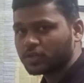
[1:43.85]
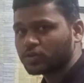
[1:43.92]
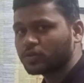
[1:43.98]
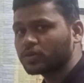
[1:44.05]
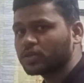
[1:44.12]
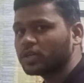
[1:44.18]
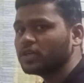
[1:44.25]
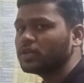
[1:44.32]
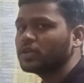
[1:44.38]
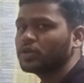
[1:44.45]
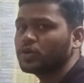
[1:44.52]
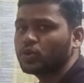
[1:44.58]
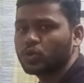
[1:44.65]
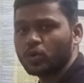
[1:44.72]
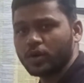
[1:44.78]
Total
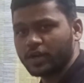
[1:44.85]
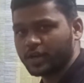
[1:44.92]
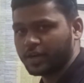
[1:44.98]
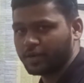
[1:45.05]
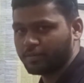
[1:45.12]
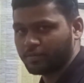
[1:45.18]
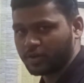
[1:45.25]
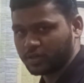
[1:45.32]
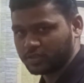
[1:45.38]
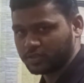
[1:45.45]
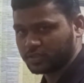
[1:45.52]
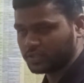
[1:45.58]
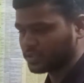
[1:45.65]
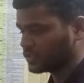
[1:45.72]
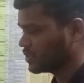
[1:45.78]
200
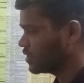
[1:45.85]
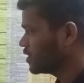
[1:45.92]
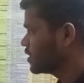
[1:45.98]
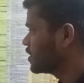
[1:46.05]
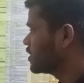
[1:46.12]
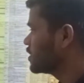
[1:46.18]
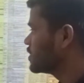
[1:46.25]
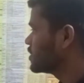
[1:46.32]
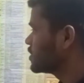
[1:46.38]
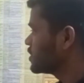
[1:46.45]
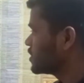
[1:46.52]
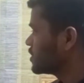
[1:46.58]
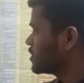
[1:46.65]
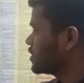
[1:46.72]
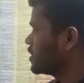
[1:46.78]
marks.
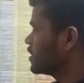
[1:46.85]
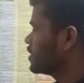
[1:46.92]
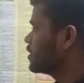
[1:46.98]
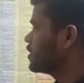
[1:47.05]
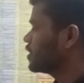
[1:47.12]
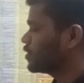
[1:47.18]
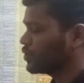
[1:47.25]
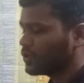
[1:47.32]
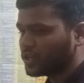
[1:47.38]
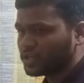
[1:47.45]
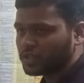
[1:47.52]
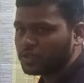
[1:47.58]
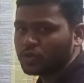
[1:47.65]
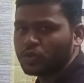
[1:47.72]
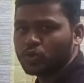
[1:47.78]

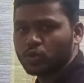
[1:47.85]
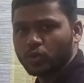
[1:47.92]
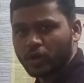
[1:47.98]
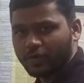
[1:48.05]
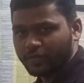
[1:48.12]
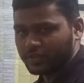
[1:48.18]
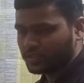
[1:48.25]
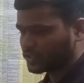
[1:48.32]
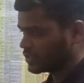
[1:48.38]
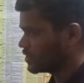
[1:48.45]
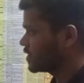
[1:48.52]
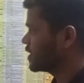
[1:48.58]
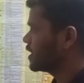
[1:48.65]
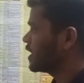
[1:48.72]
Duration 2 hours.